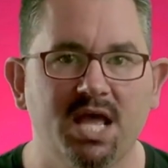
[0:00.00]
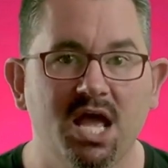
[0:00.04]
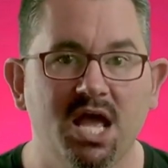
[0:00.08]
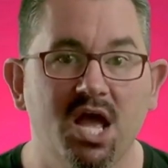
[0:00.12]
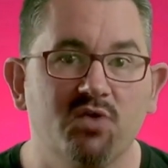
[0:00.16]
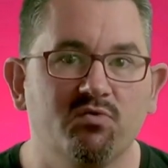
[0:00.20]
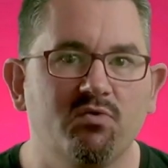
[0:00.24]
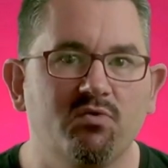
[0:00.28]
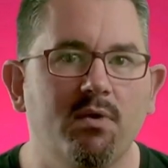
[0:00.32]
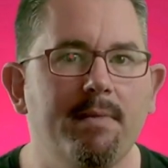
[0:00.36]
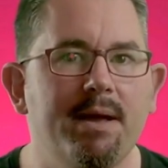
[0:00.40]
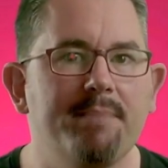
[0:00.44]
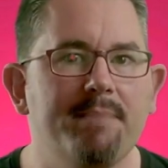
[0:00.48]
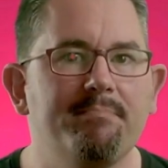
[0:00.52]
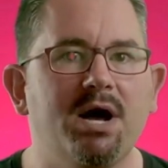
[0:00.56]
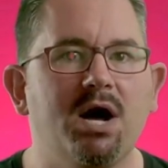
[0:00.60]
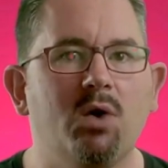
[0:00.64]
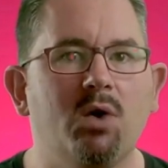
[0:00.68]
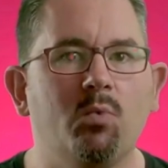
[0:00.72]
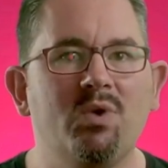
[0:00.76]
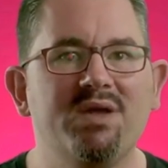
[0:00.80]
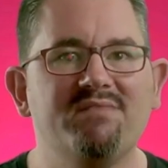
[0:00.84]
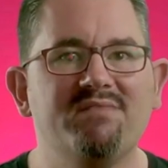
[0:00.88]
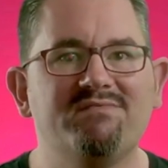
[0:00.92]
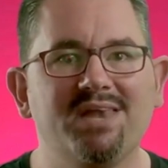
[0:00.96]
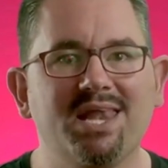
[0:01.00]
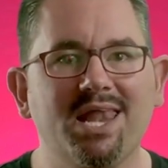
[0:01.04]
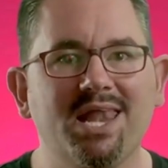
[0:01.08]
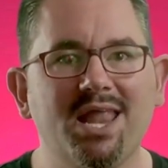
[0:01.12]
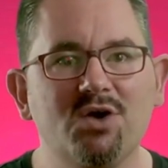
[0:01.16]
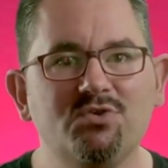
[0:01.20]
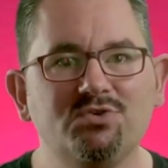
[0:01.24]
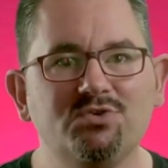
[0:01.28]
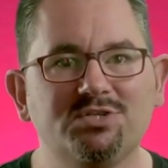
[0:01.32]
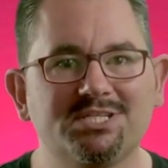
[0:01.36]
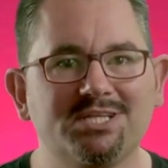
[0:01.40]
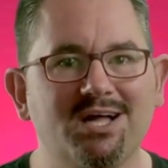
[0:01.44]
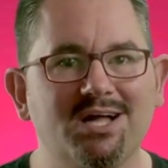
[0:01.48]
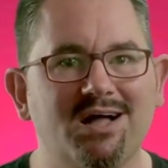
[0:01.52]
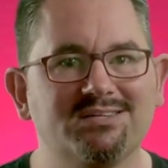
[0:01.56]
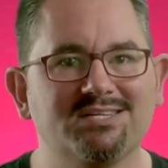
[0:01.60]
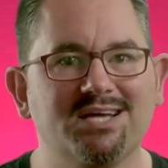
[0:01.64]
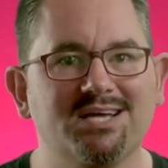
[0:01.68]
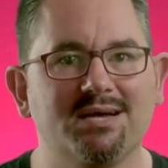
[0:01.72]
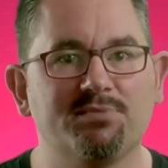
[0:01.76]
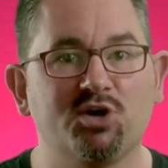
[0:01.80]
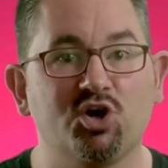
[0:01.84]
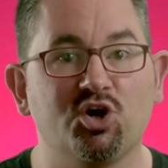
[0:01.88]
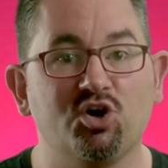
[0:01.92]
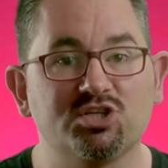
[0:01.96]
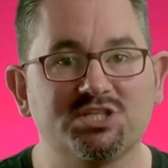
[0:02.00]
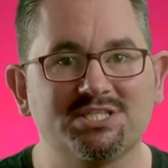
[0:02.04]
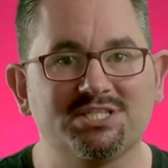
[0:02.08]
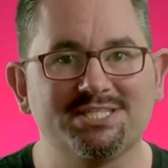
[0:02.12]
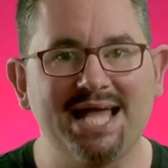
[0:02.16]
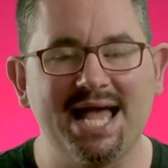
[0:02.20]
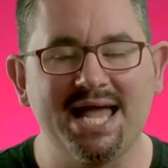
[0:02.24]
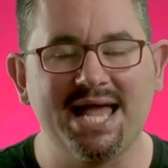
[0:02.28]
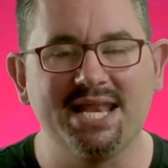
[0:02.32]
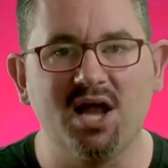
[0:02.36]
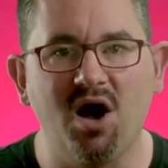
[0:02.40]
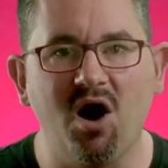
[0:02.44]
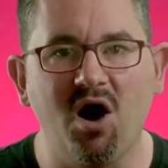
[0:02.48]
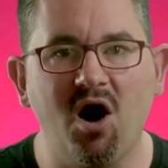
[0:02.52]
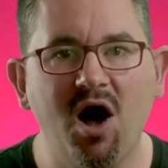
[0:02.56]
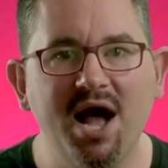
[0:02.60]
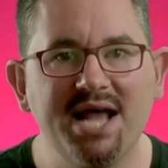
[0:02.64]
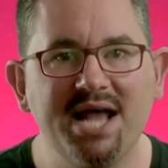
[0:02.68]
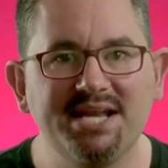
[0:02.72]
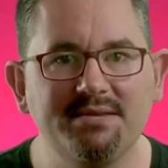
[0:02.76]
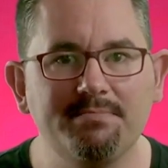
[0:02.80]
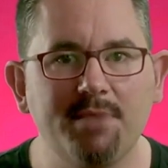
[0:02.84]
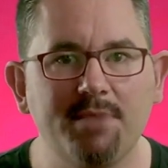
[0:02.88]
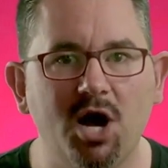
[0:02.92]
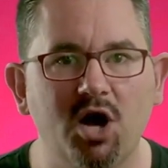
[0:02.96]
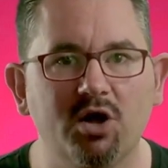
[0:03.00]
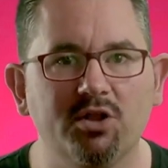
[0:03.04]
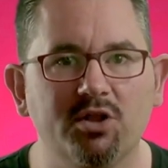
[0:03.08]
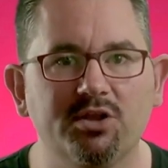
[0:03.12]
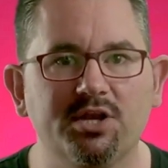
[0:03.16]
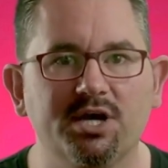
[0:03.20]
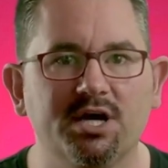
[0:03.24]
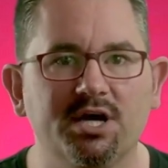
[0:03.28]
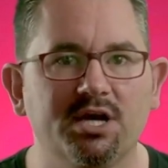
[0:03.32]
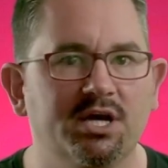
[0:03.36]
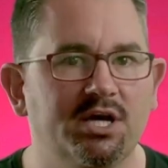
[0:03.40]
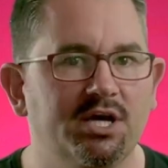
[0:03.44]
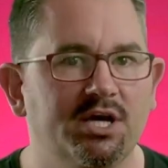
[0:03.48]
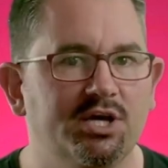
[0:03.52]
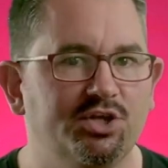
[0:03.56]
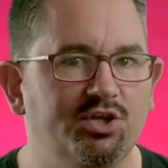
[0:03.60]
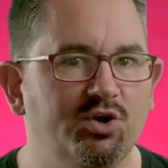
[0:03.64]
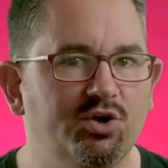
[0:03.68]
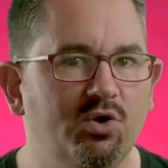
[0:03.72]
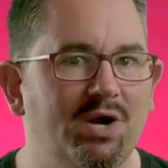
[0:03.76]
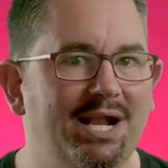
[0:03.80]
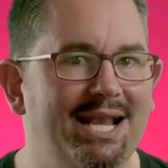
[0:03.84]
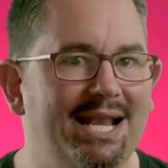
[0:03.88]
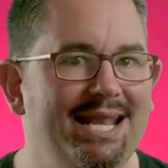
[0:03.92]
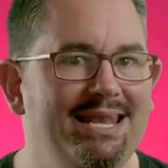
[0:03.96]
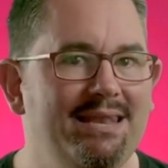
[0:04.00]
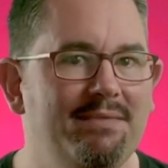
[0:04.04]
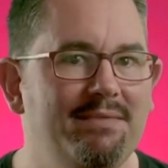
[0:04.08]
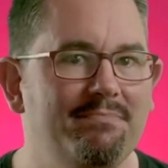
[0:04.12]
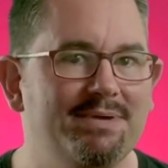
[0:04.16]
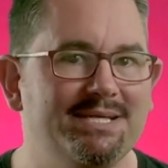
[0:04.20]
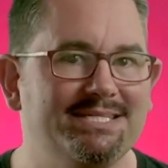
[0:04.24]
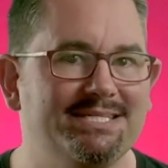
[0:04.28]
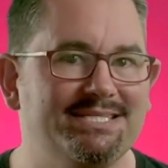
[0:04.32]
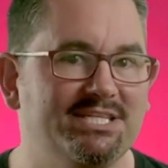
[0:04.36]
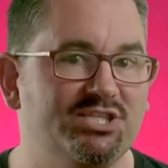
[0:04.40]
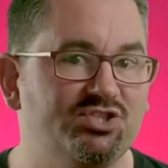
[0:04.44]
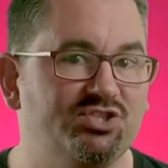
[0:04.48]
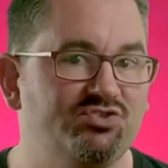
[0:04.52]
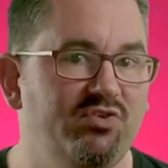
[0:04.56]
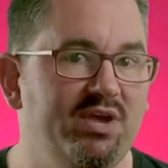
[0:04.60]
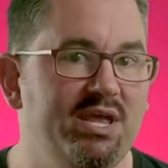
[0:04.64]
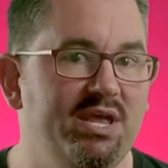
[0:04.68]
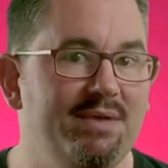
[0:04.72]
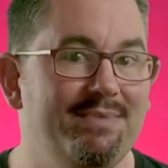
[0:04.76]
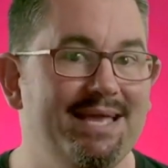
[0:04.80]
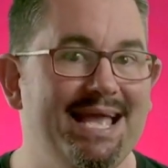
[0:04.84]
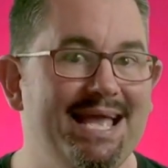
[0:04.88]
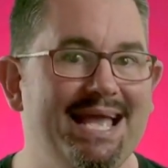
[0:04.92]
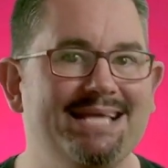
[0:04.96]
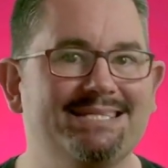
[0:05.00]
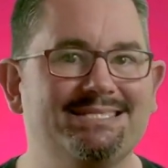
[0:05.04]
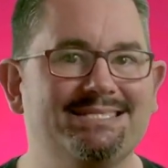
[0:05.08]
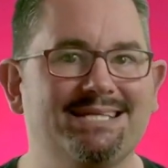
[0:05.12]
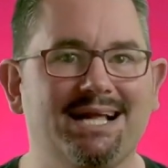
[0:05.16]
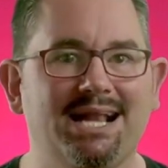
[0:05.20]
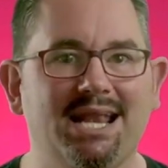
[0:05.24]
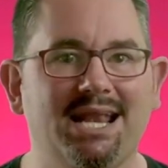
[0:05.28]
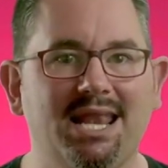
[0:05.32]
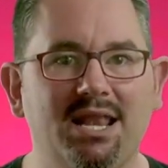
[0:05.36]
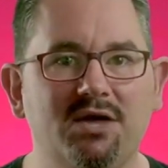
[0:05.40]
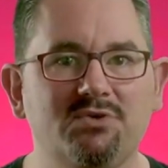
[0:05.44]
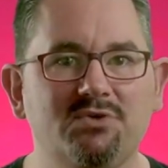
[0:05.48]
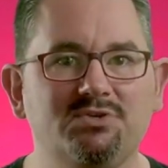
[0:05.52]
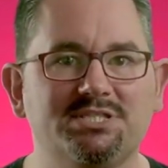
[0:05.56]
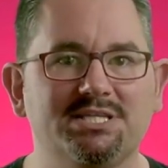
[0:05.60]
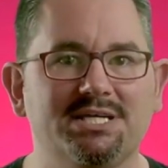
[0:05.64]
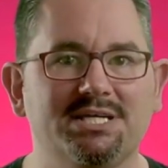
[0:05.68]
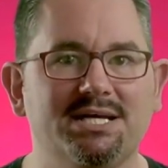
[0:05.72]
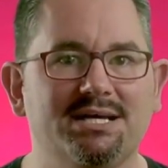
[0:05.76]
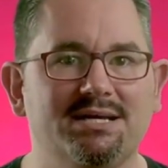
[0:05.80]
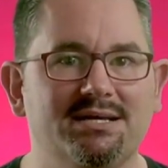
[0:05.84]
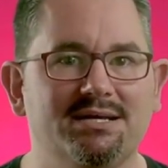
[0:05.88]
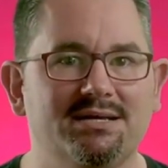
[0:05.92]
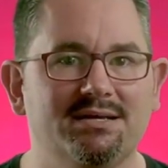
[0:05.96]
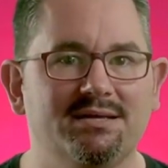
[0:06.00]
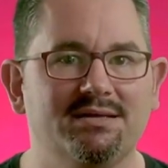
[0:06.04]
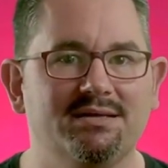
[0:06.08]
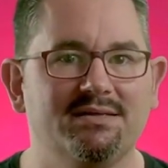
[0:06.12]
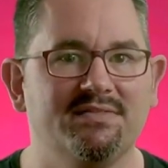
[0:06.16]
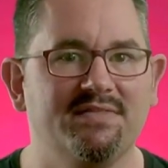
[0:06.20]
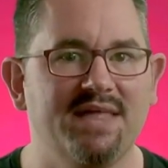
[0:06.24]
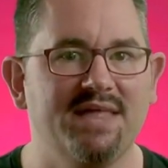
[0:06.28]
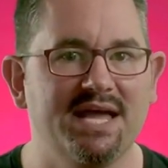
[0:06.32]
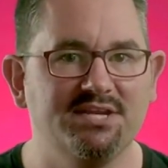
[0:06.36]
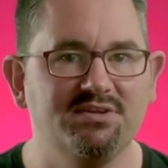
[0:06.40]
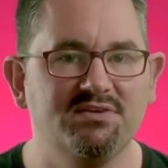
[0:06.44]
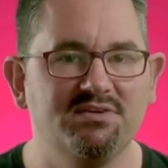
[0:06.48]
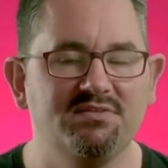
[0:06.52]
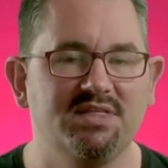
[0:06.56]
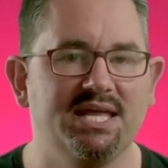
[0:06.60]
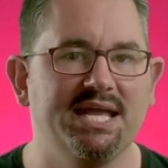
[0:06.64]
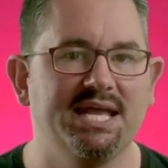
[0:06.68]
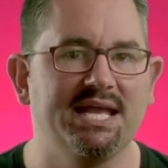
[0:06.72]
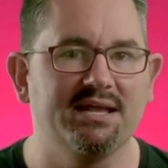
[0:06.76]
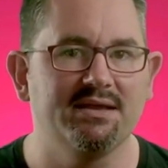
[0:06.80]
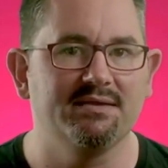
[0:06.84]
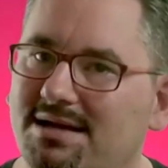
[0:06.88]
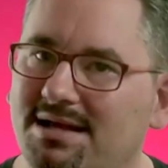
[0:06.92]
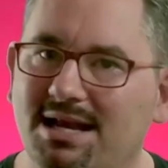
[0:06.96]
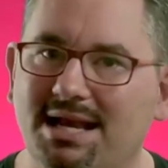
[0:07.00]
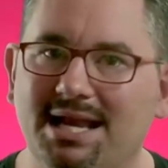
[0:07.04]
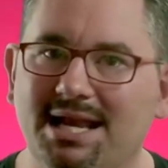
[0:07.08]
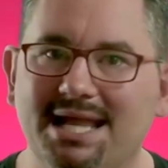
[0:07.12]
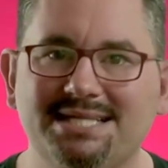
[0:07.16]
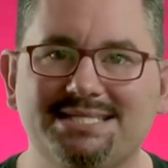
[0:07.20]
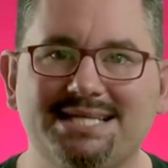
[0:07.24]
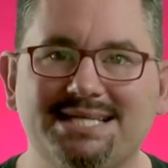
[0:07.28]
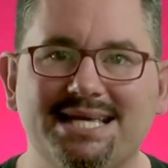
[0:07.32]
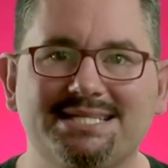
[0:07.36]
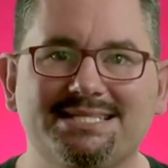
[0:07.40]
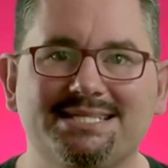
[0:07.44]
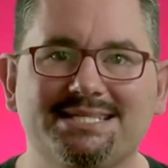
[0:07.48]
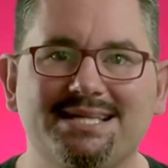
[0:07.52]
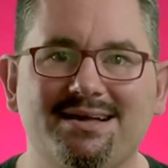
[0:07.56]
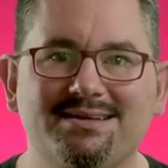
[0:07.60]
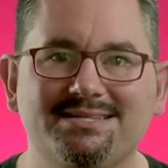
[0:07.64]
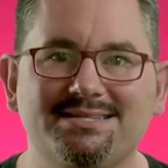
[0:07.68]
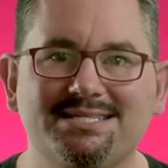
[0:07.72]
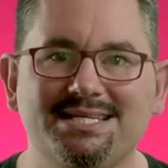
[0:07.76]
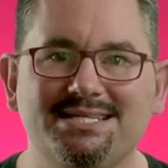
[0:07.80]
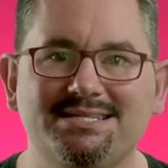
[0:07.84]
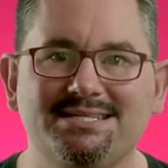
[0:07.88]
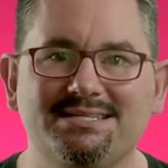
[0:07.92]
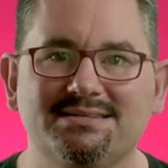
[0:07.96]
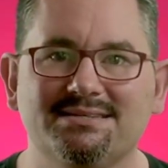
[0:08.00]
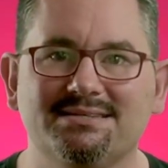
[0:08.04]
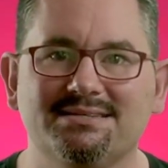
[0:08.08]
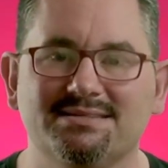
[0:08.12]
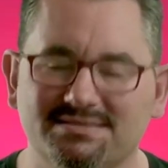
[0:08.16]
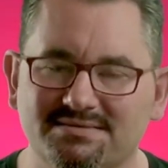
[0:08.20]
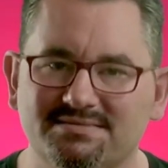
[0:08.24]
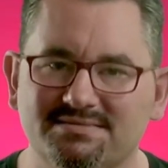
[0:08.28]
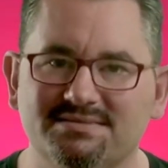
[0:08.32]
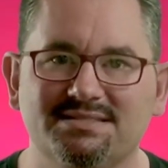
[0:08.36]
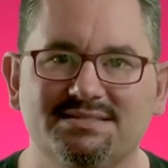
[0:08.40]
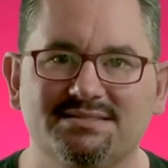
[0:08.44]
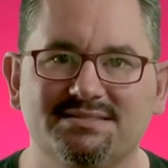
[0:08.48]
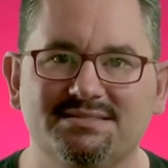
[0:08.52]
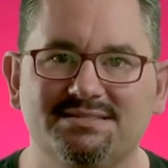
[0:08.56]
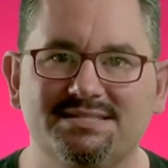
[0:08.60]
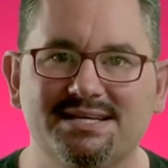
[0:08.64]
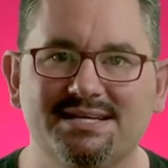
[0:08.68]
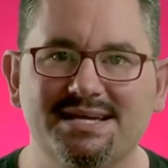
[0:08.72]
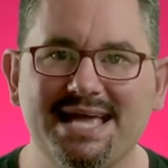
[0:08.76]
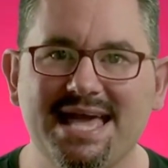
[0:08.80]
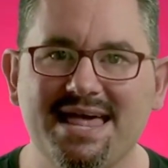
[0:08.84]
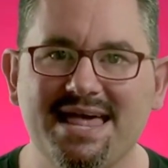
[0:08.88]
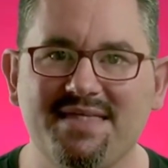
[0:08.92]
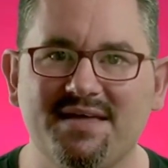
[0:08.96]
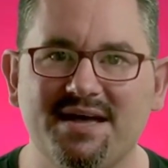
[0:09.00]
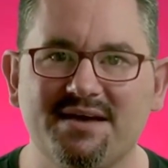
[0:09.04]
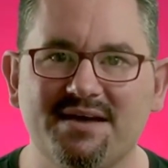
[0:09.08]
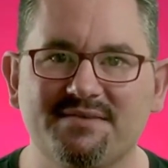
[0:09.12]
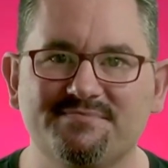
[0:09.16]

Remember, with low startup costs and high demand, your cleaning business dream is closer than you think. Let's get started together.